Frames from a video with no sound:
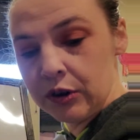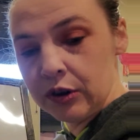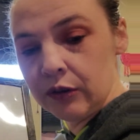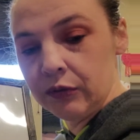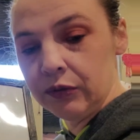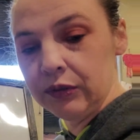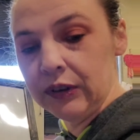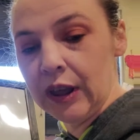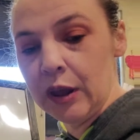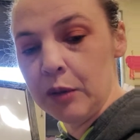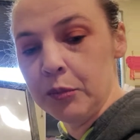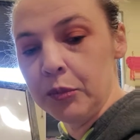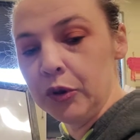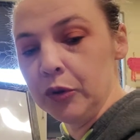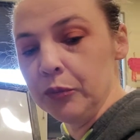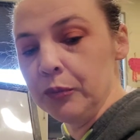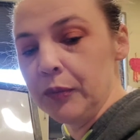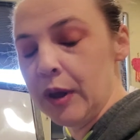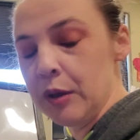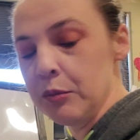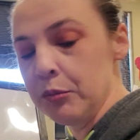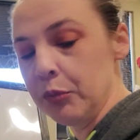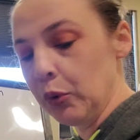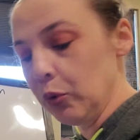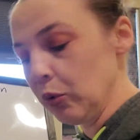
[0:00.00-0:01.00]
have labeled
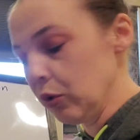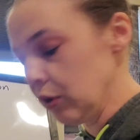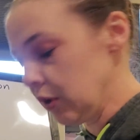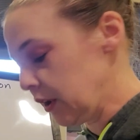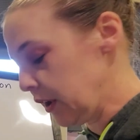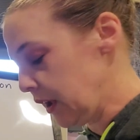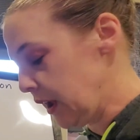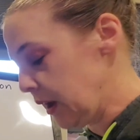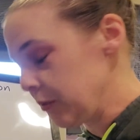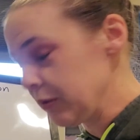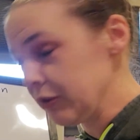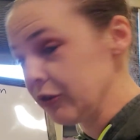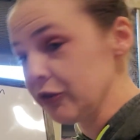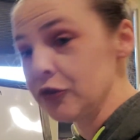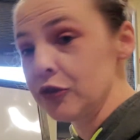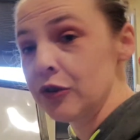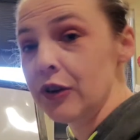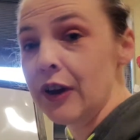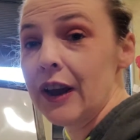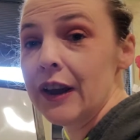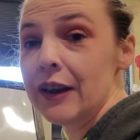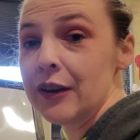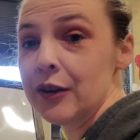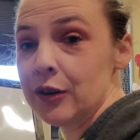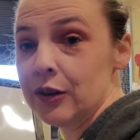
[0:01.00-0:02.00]
my board. I was
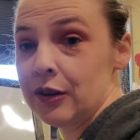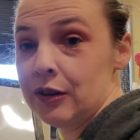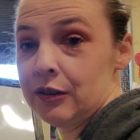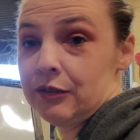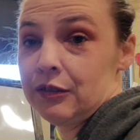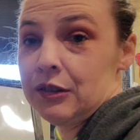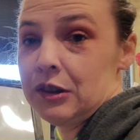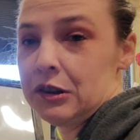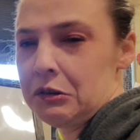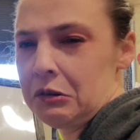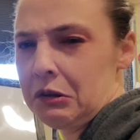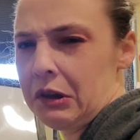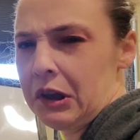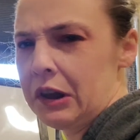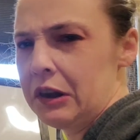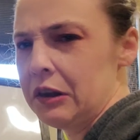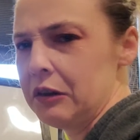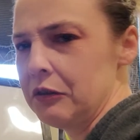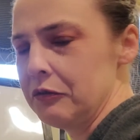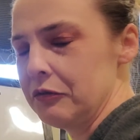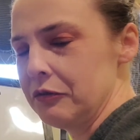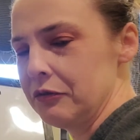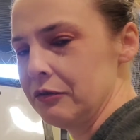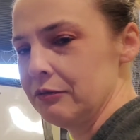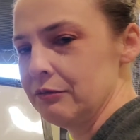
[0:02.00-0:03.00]
trying to, kind
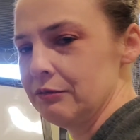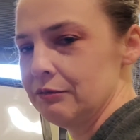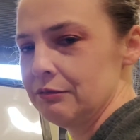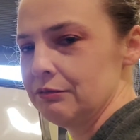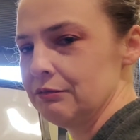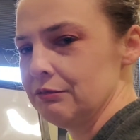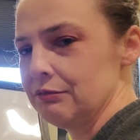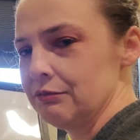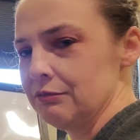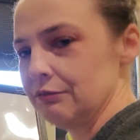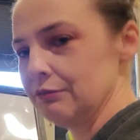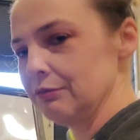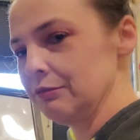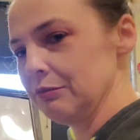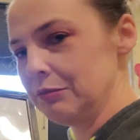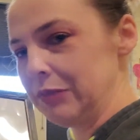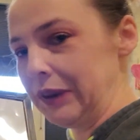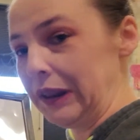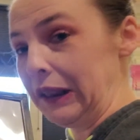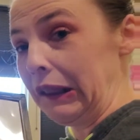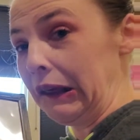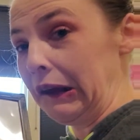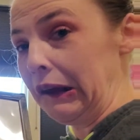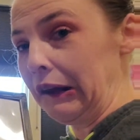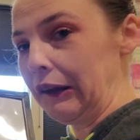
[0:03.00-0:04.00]
of
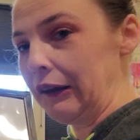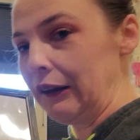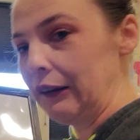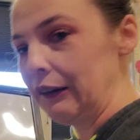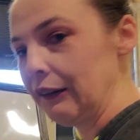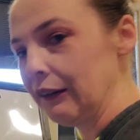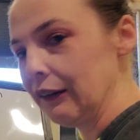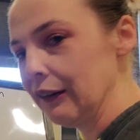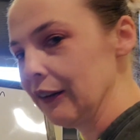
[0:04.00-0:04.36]
plan.